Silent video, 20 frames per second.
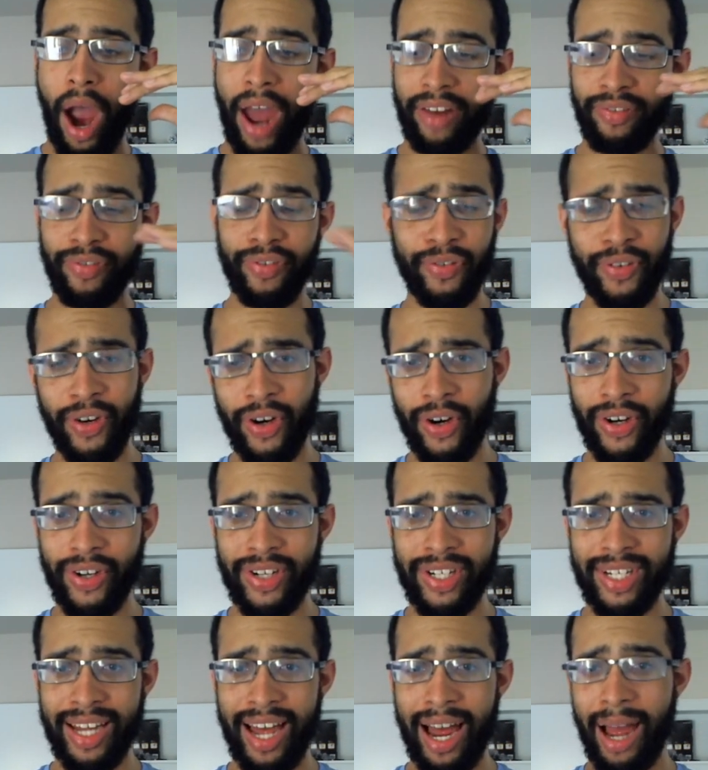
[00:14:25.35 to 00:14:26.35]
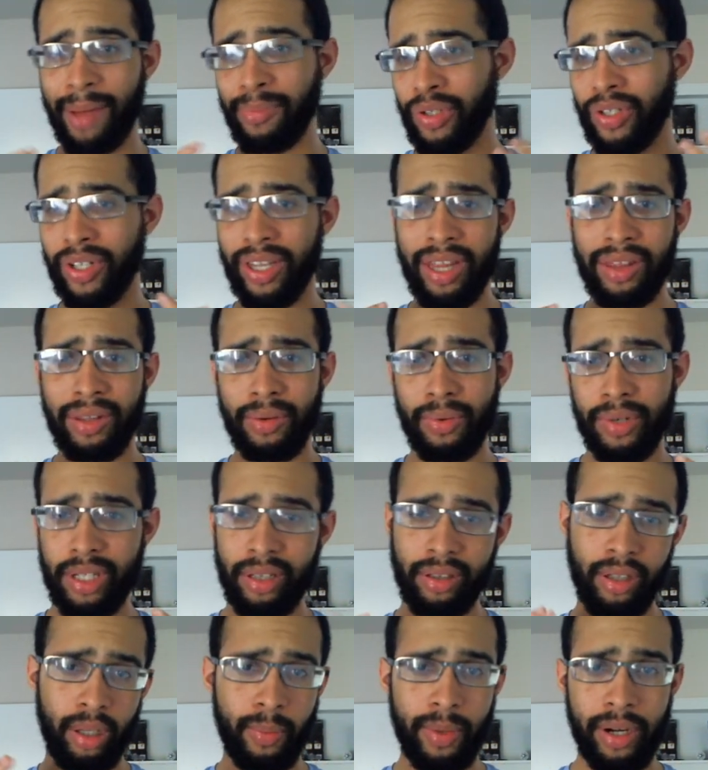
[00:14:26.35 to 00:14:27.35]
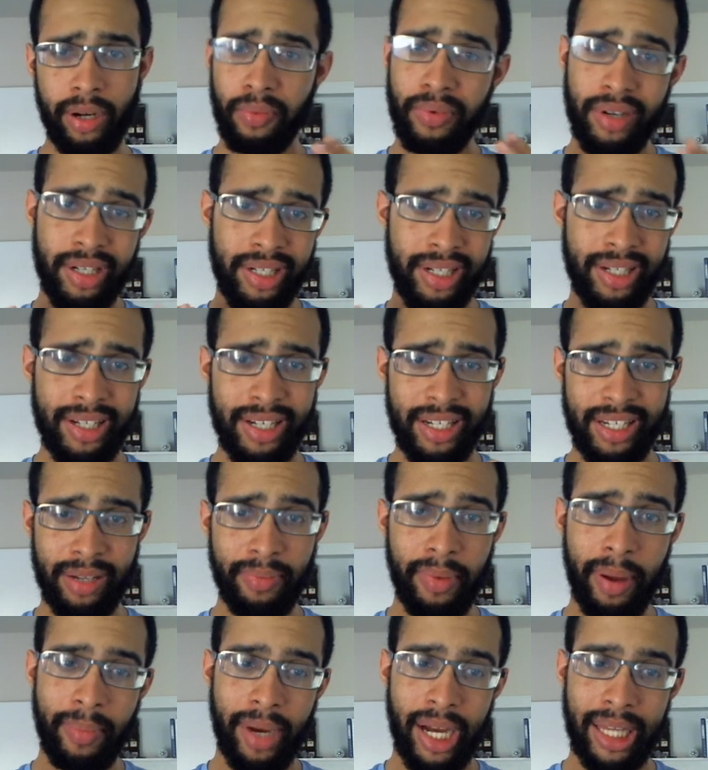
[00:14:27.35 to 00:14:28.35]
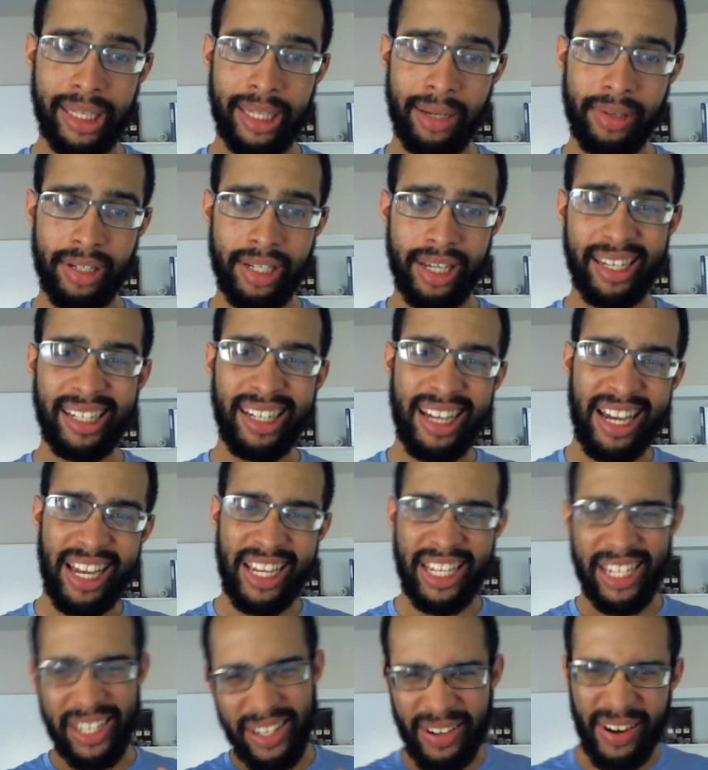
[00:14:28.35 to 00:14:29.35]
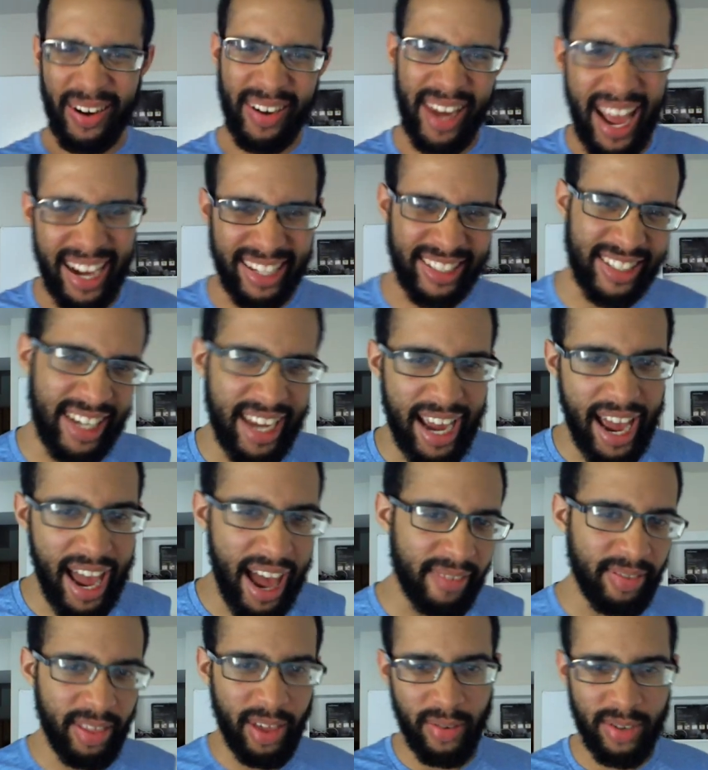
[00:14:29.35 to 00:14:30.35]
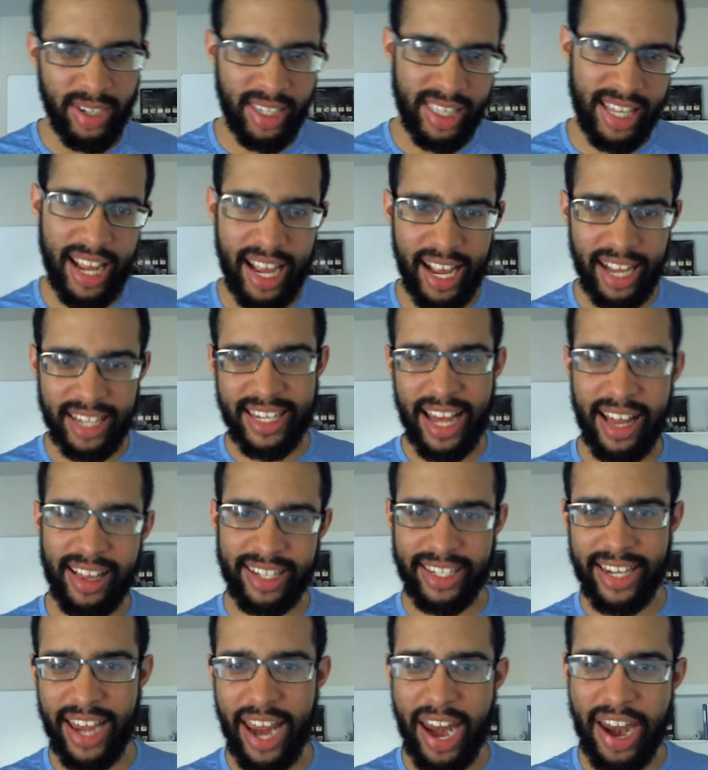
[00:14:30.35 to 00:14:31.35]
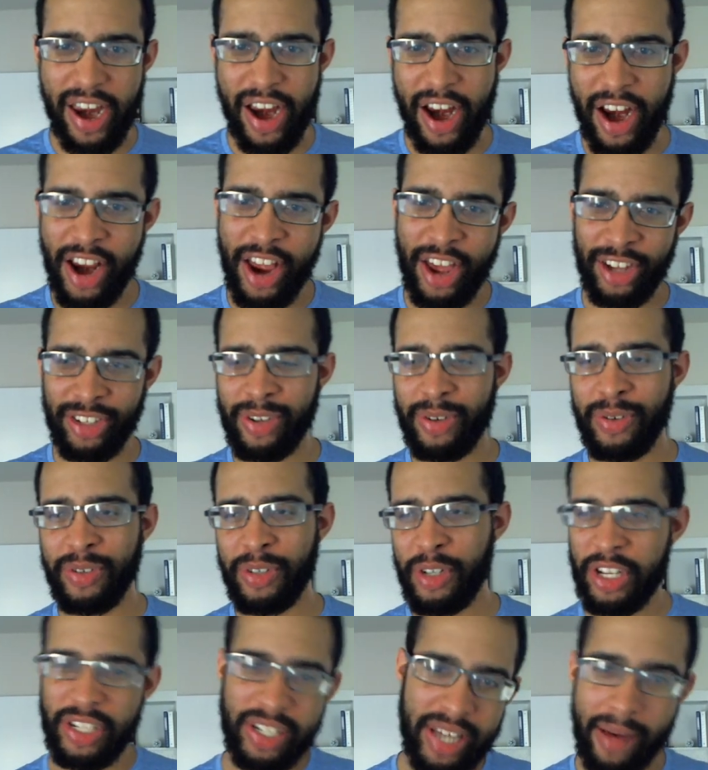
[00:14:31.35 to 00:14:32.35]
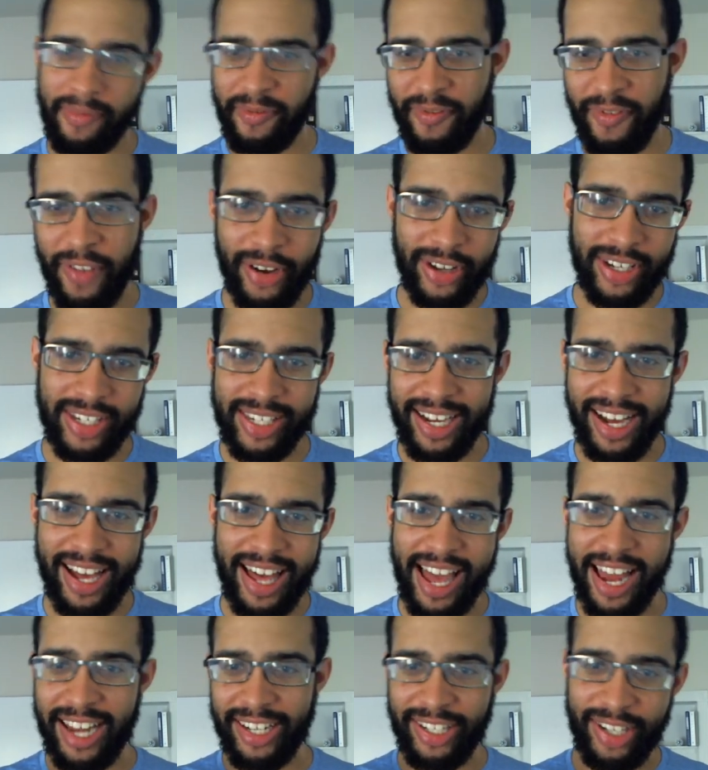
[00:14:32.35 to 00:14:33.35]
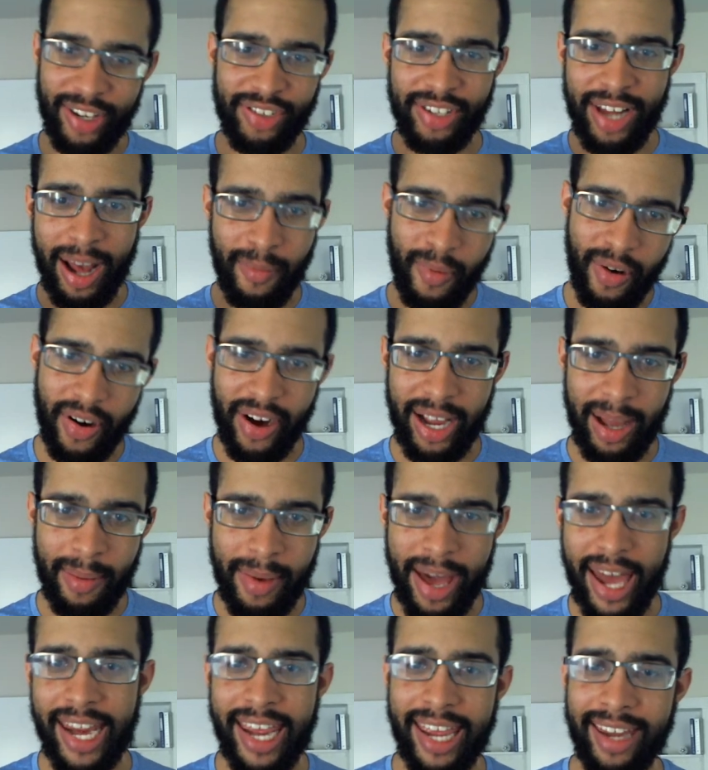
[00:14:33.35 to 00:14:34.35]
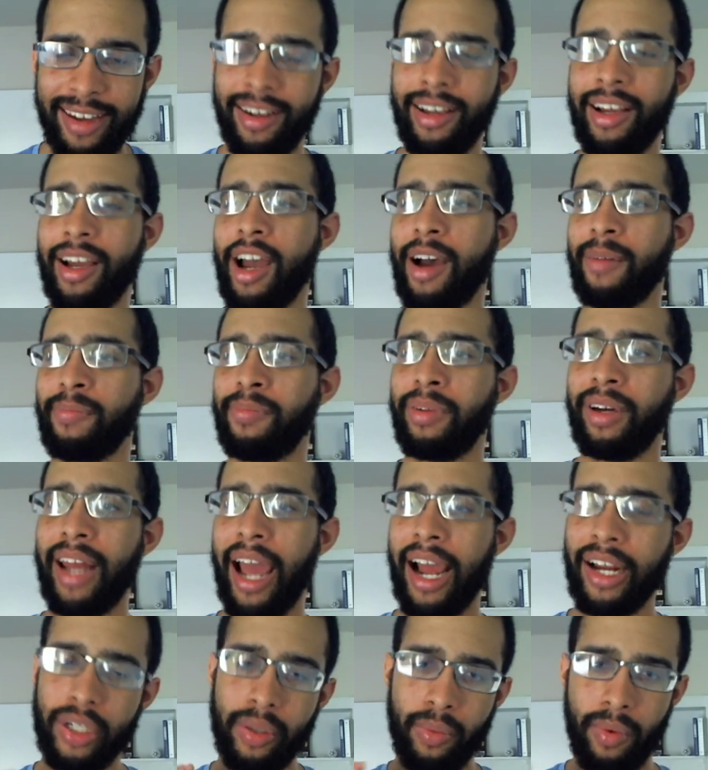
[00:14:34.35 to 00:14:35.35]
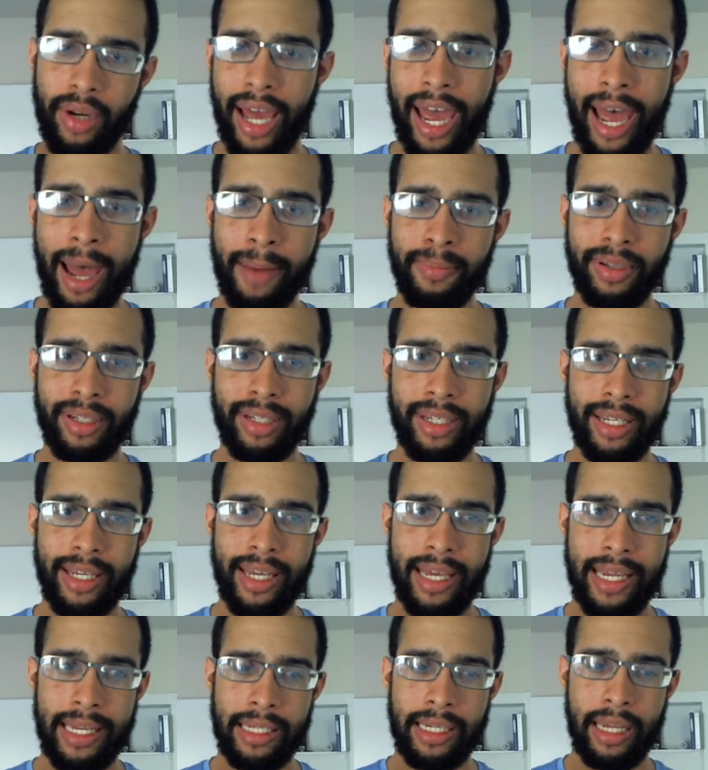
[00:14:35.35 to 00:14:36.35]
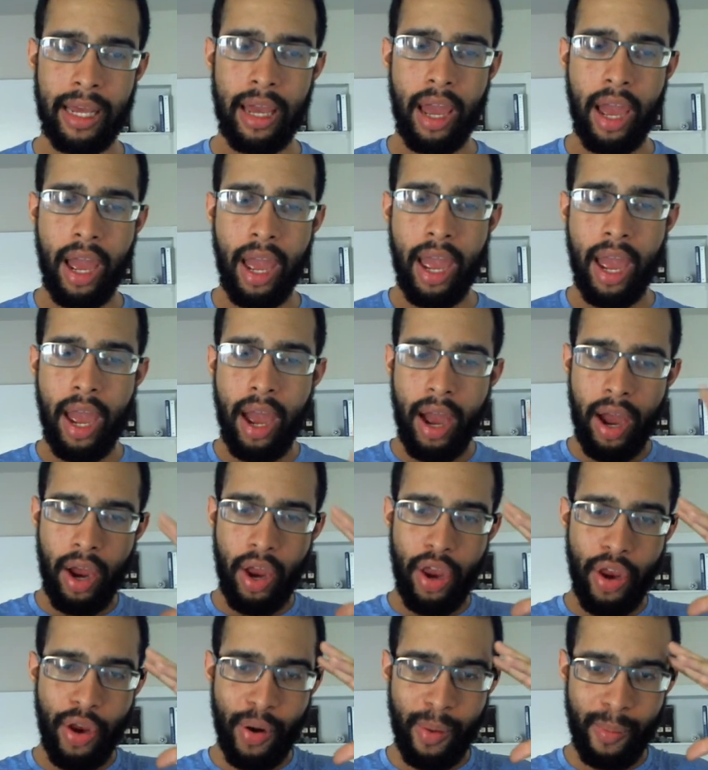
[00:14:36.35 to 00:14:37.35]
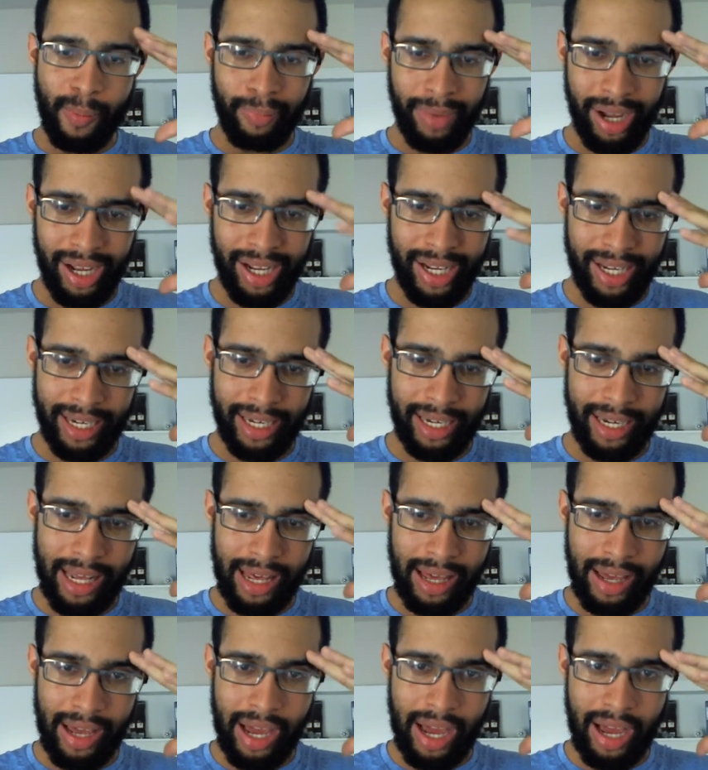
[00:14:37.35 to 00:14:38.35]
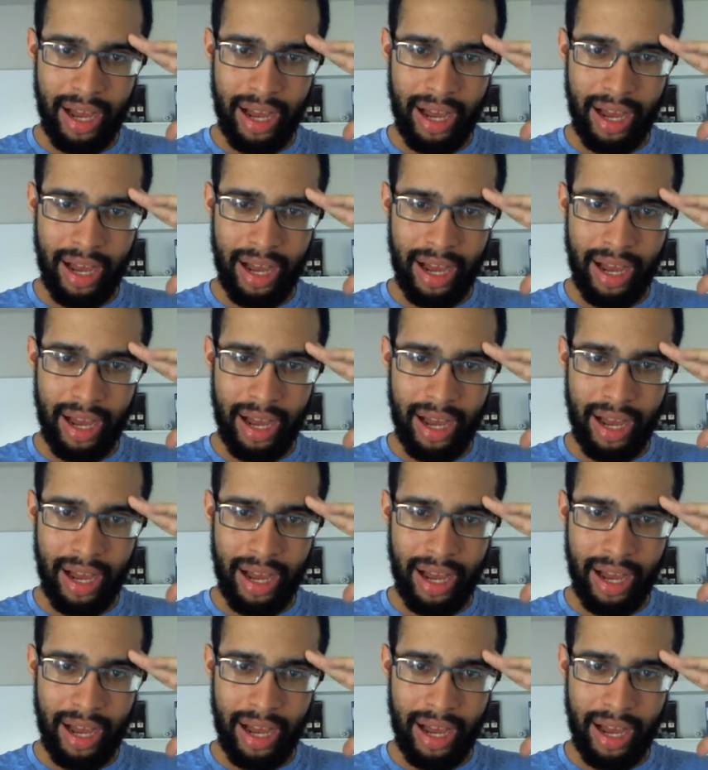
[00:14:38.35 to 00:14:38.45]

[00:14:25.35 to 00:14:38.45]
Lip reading: at first, I'm sure that there was a little bit of resistance in my mind that was like, you don't actually have those things, Alexander, so just stop focusing on it. Just stop worrying about it. But actually what happens is, your mind,